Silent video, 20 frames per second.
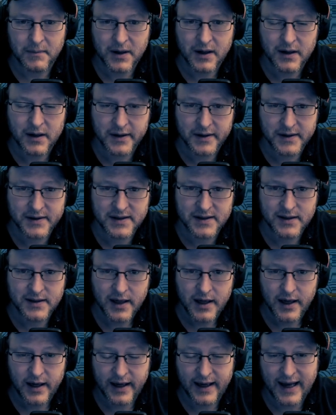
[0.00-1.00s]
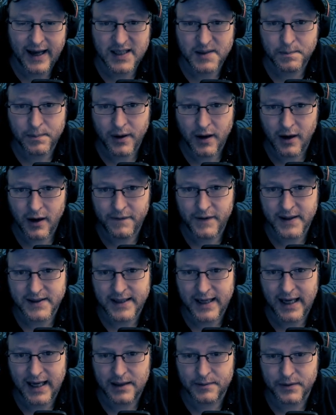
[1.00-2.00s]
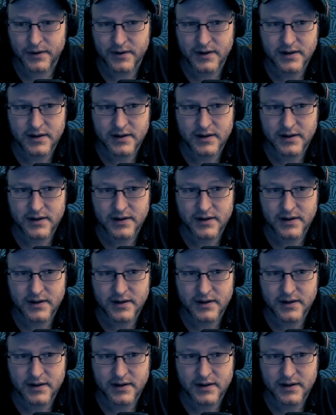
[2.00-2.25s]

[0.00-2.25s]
cards. It has perfect elements